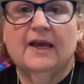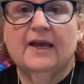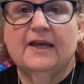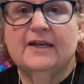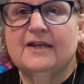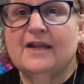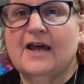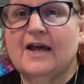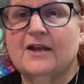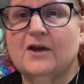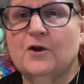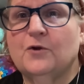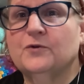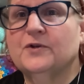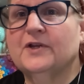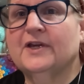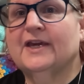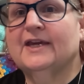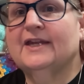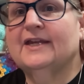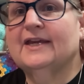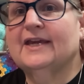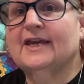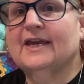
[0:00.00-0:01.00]
Not holding
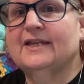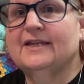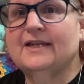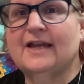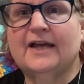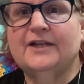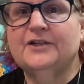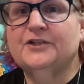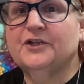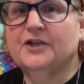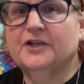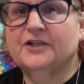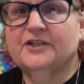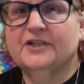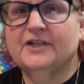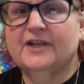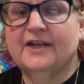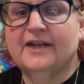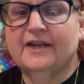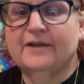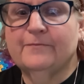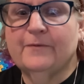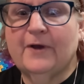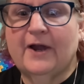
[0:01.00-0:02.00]
it, not judging
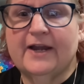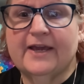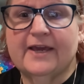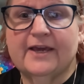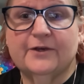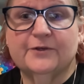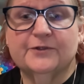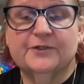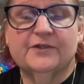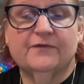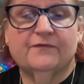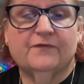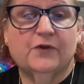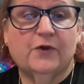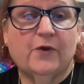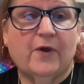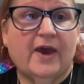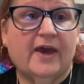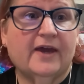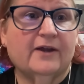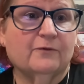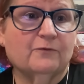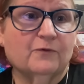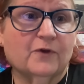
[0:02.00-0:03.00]
anybody else if you
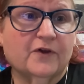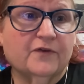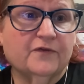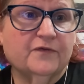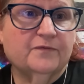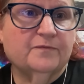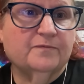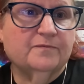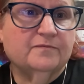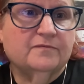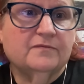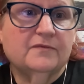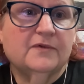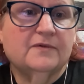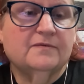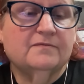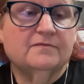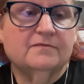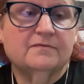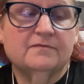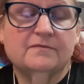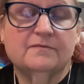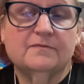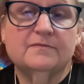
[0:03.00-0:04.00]
had a rough
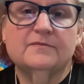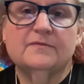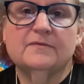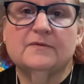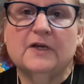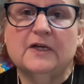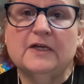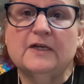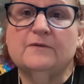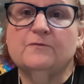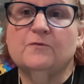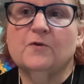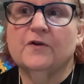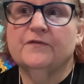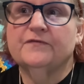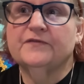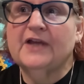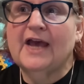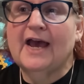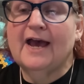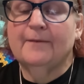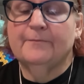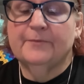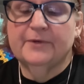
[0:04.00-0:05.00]

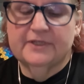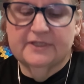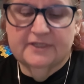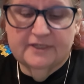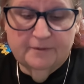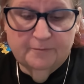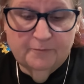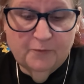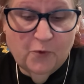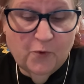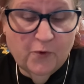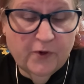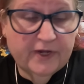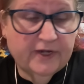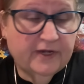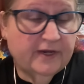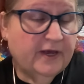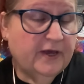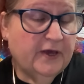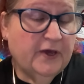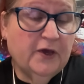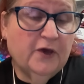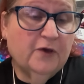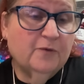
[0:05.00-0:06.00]
time at some point.
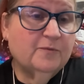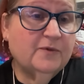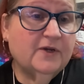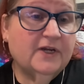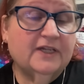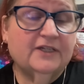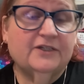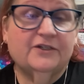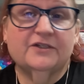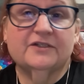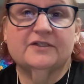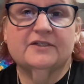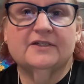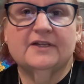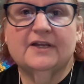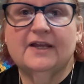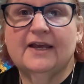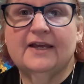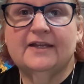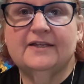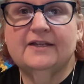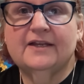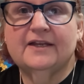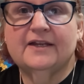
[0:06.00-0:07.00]
But
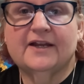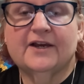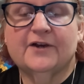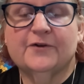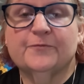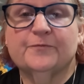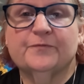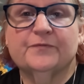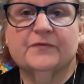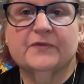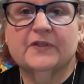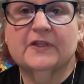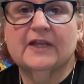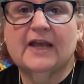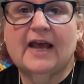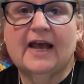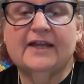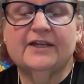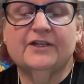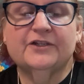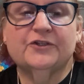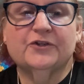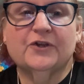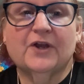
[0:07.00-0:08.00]

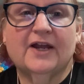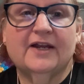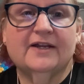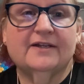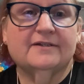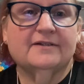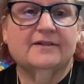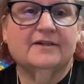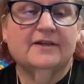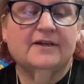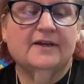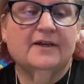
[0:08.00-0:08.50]
I just try